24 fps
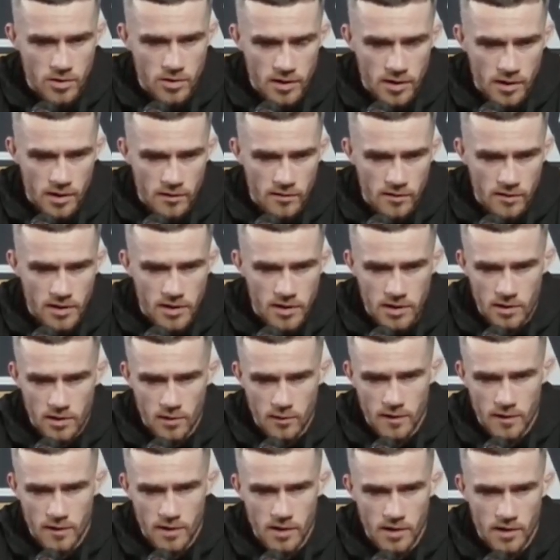And I really do
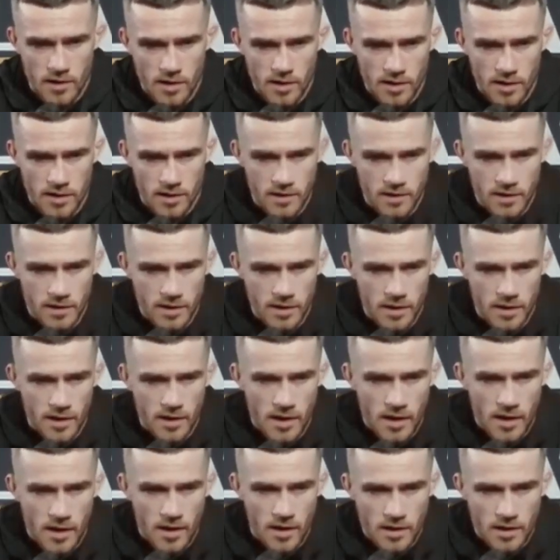feel like I can,
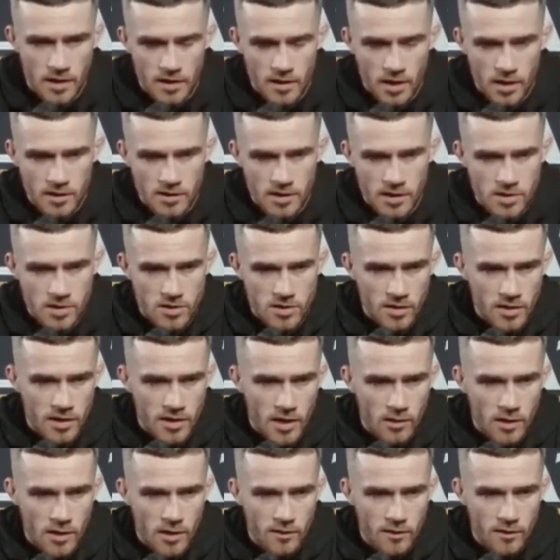I can knock this guy
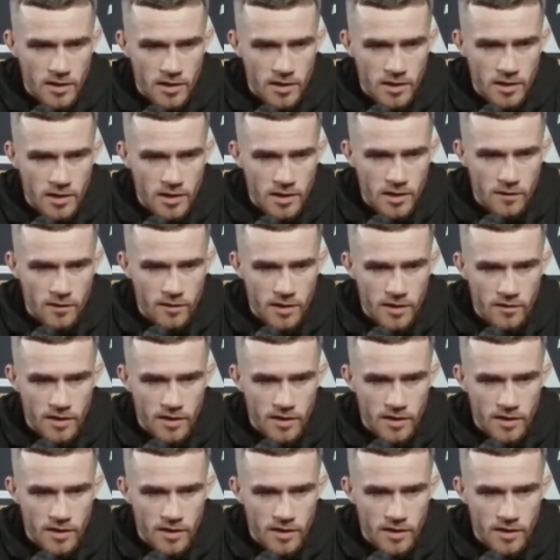out if I if I